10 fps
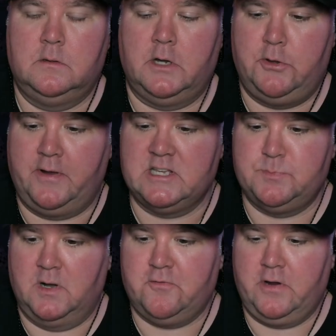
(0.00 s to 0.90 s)
Are you guys
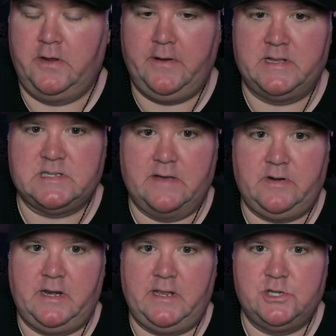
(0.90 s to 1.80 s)
buffering? Are you guys having
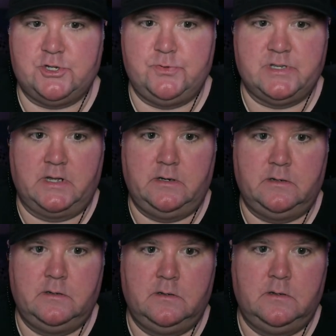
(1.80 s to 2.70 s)
any issues on
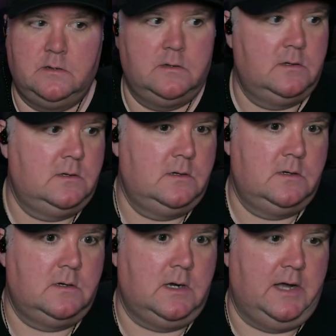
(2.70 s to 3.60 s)

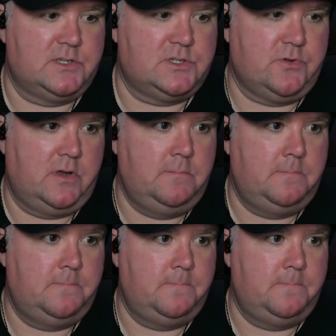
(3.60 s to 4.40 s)
the stream?